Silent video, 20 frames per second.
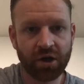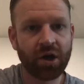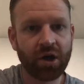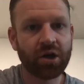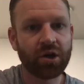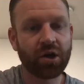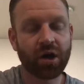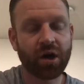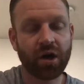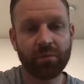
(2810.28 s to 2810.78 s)

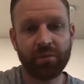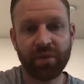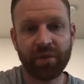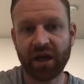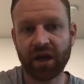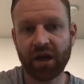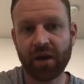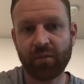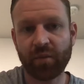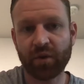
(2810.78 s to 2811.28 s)
You're going to pick
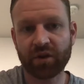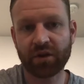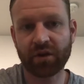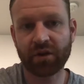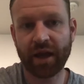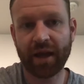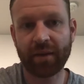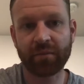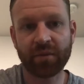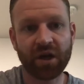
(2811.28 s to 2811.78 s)
it up with a
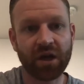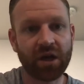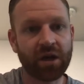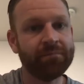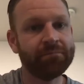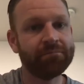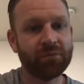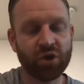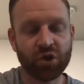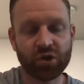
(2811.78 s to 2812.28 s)
Lambda,
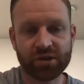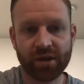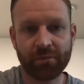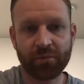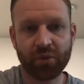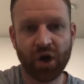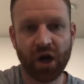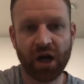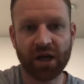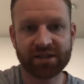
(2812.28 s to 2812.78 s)
do
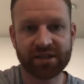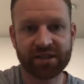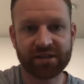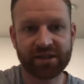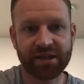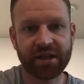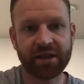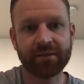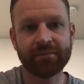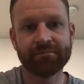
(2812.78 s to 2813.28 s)
some
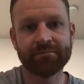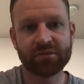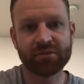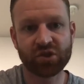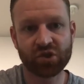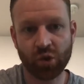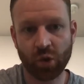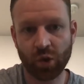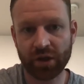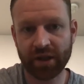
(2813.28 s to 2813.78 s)
processing,
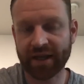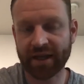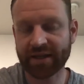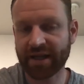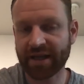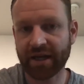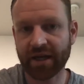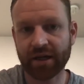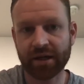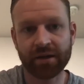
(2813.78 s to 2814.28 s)
store that
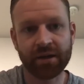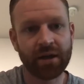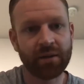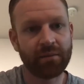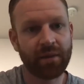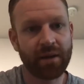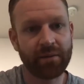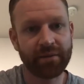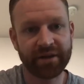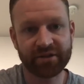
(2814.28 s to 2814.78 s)
data.
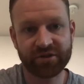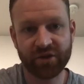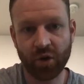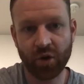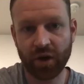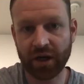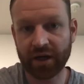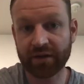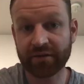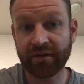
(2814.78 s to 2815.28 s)
Maybe it's
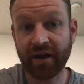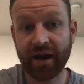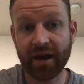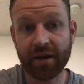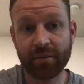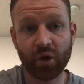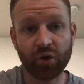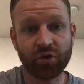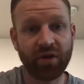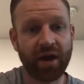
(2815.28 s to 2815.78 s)
going in a
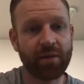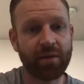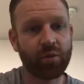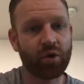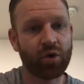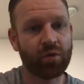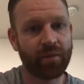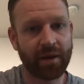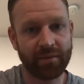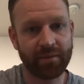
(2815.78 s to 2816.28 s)
Dynamo
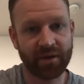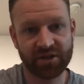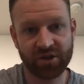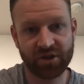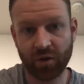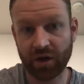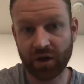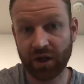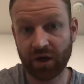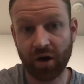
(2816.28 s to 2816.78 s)
table. Maybe it's
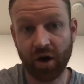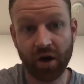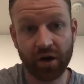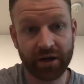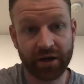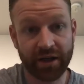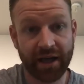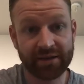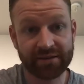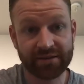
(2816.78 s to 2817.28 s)
going in an
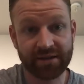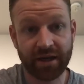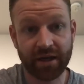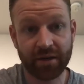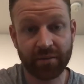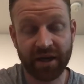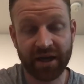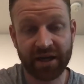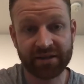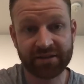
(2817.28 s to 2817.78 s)
RDS
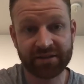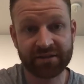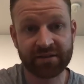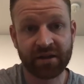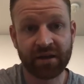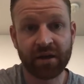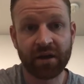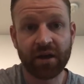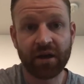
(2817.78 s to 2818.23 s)
database.